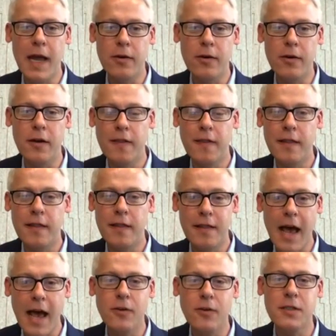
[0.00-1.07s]
now got
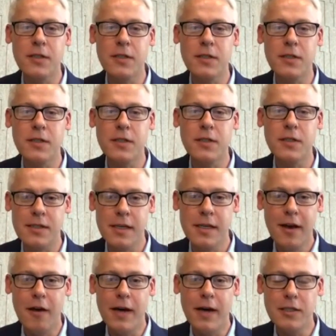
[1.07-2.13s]
thousands of
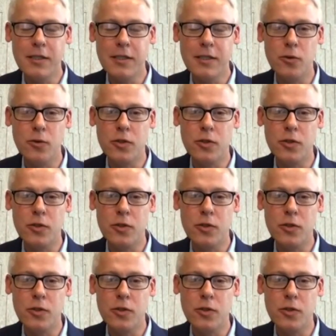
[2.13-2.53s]
our schools